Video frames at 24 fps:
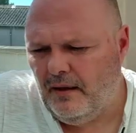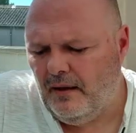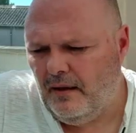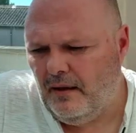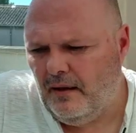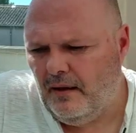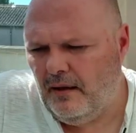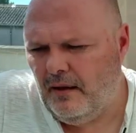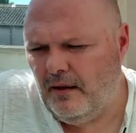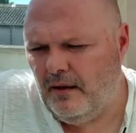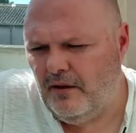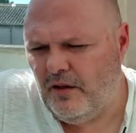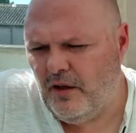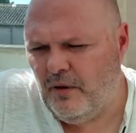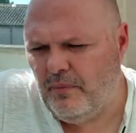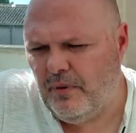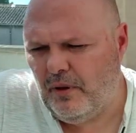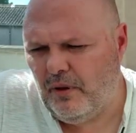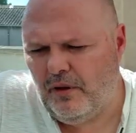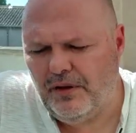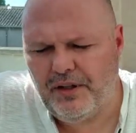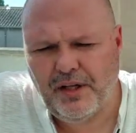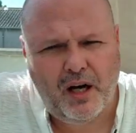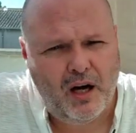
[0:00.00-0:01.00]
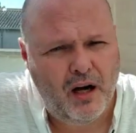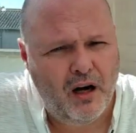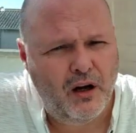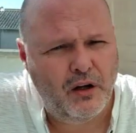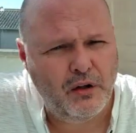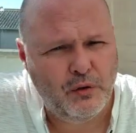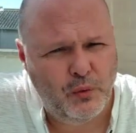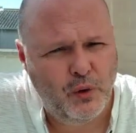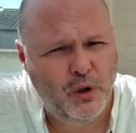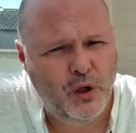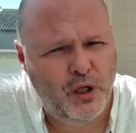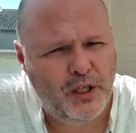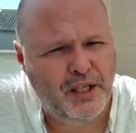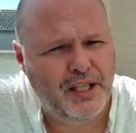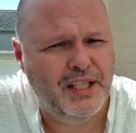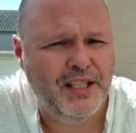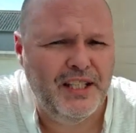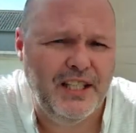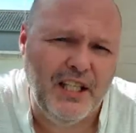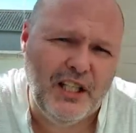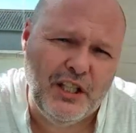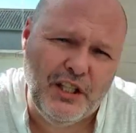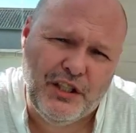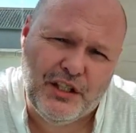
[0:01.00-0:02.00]
They're built on hard work and
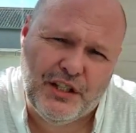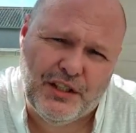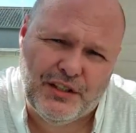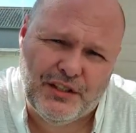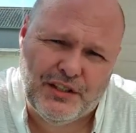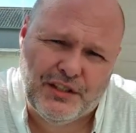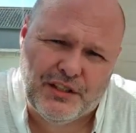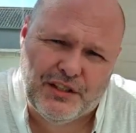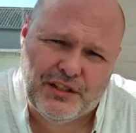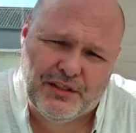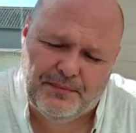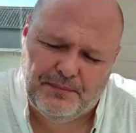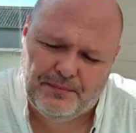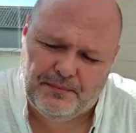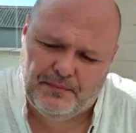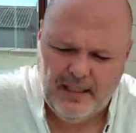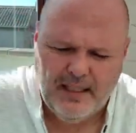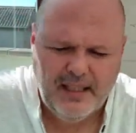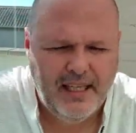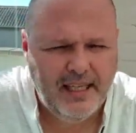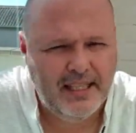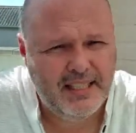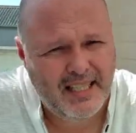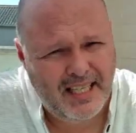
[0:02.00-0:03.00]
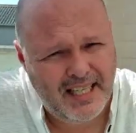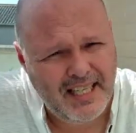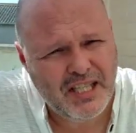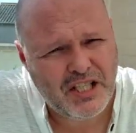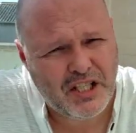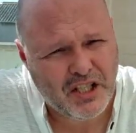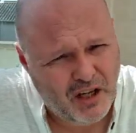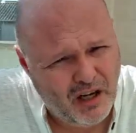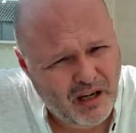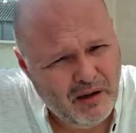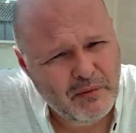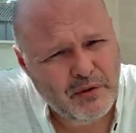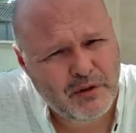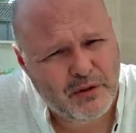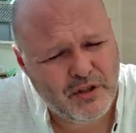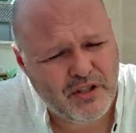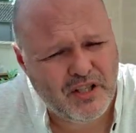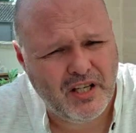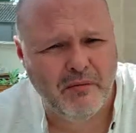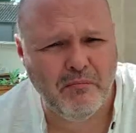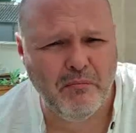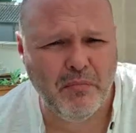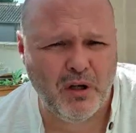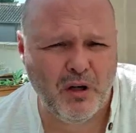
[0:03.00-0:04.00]
diligence. It takes time to
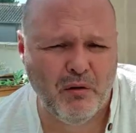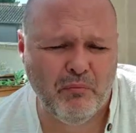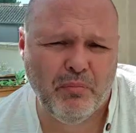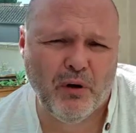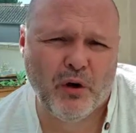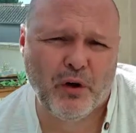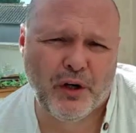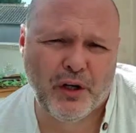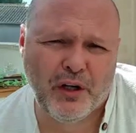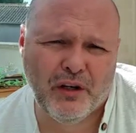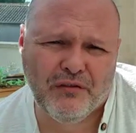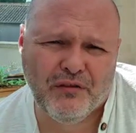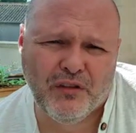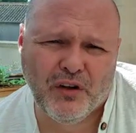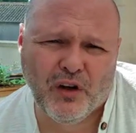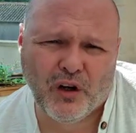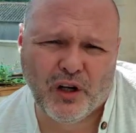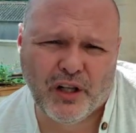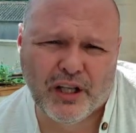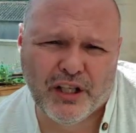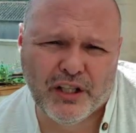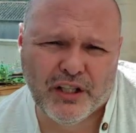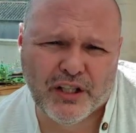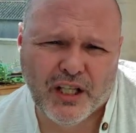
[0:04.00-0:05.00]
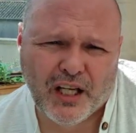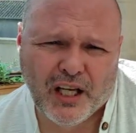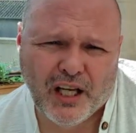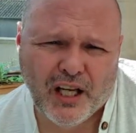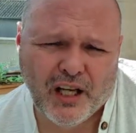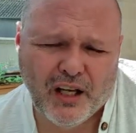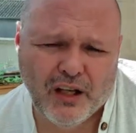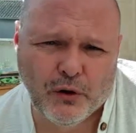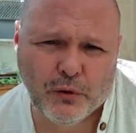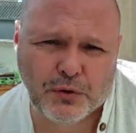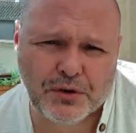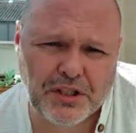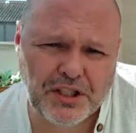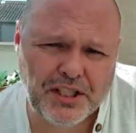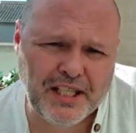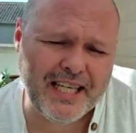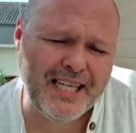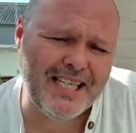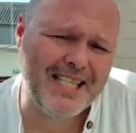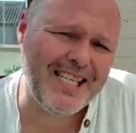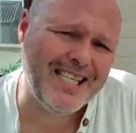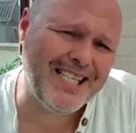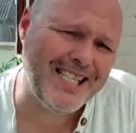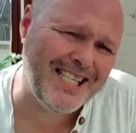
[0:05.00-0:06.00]
assemble a body of knowledge. It also
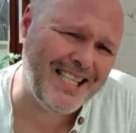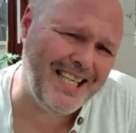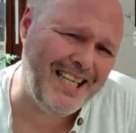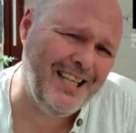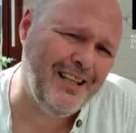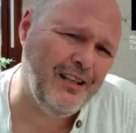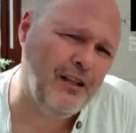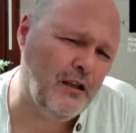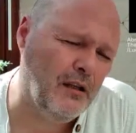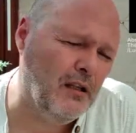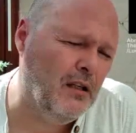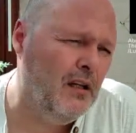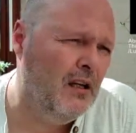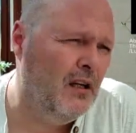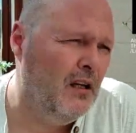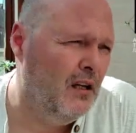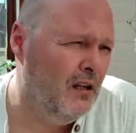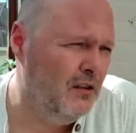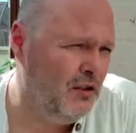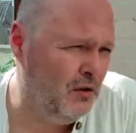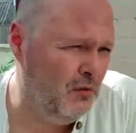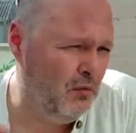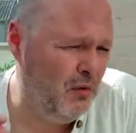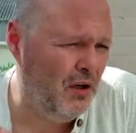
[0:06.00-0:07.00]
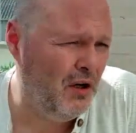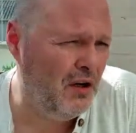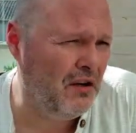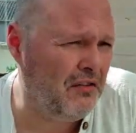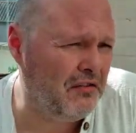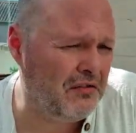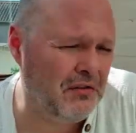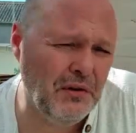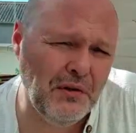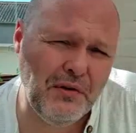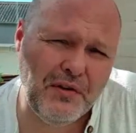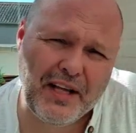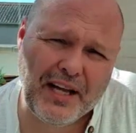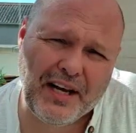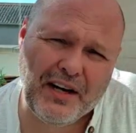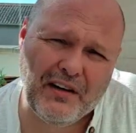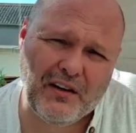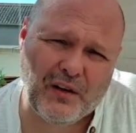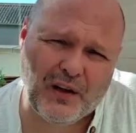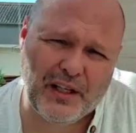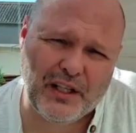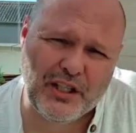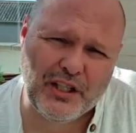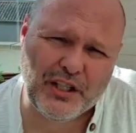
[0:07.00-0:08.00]
takes a skill to work through that
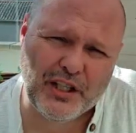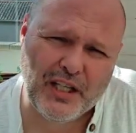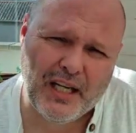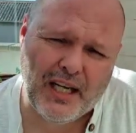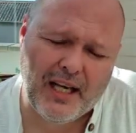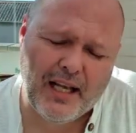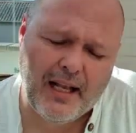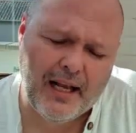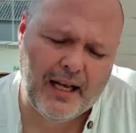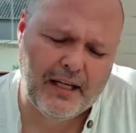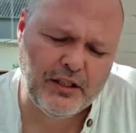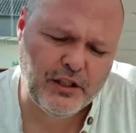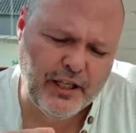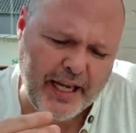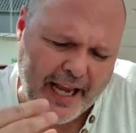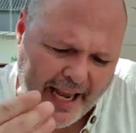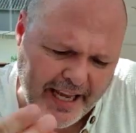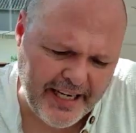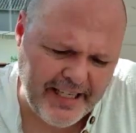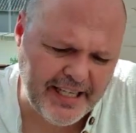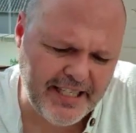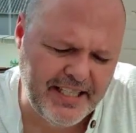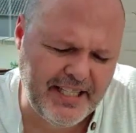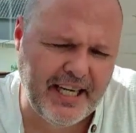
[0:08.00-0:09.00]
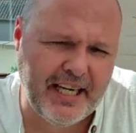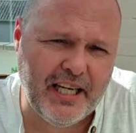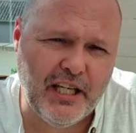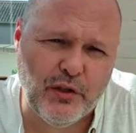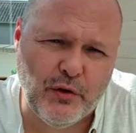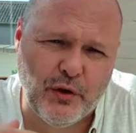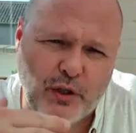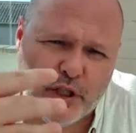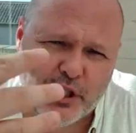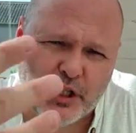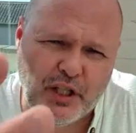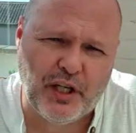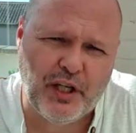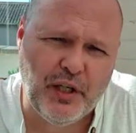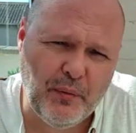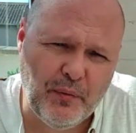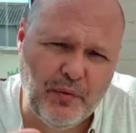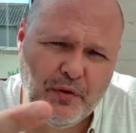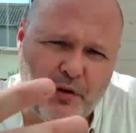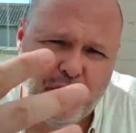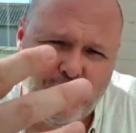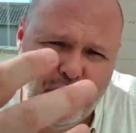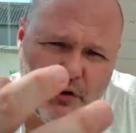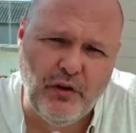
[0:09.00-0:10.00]
knowledge and to edit it into a shape
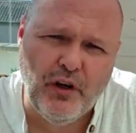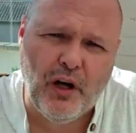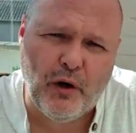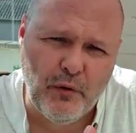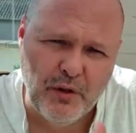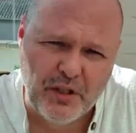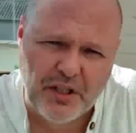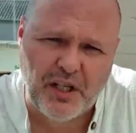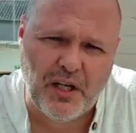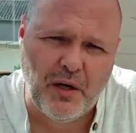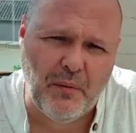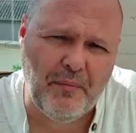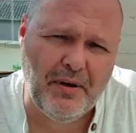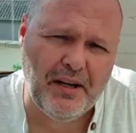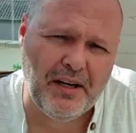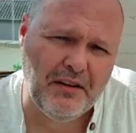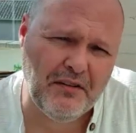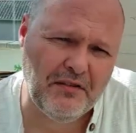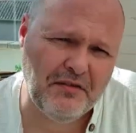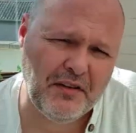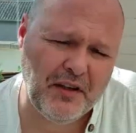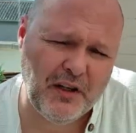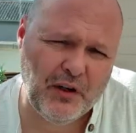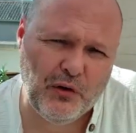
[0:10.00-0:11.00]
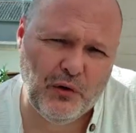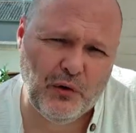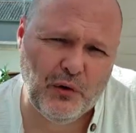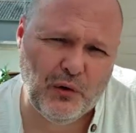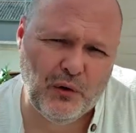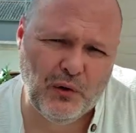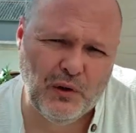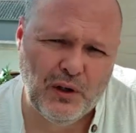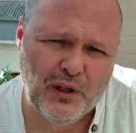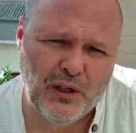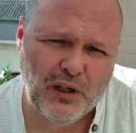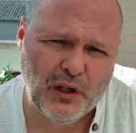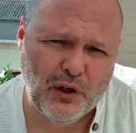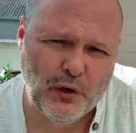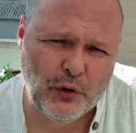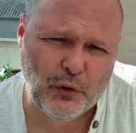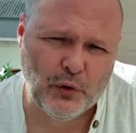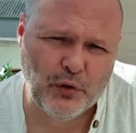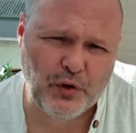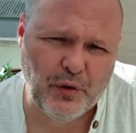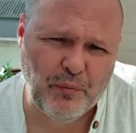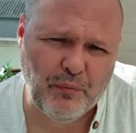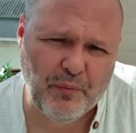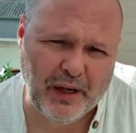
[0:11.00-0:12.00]
that you know is going to benefit your
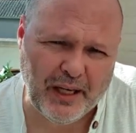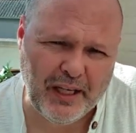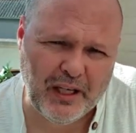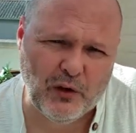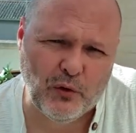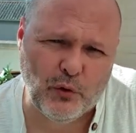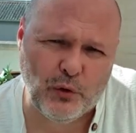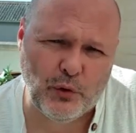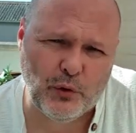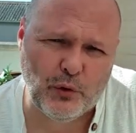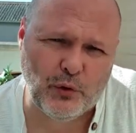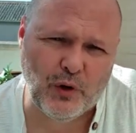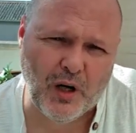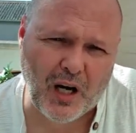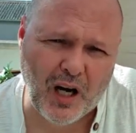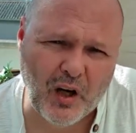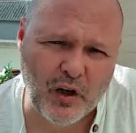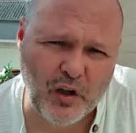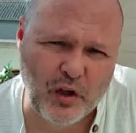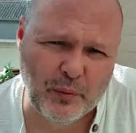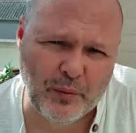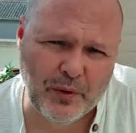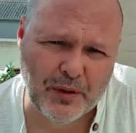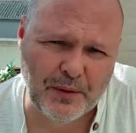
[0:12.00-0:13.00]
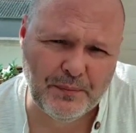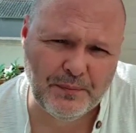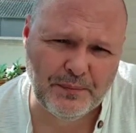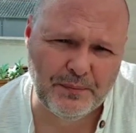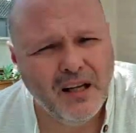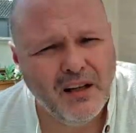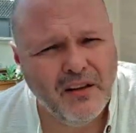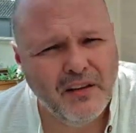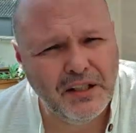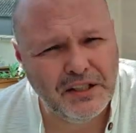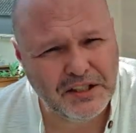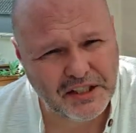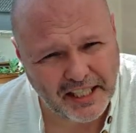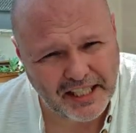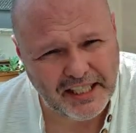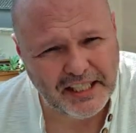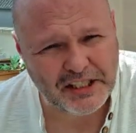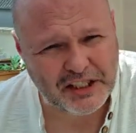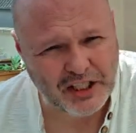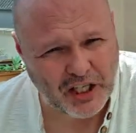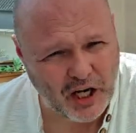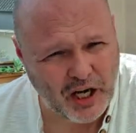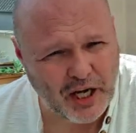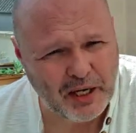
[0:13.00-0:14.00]
debate or your argument. This takes
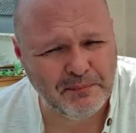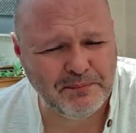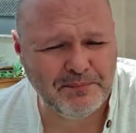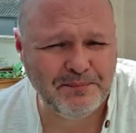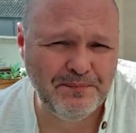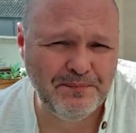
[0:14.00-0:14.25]
time.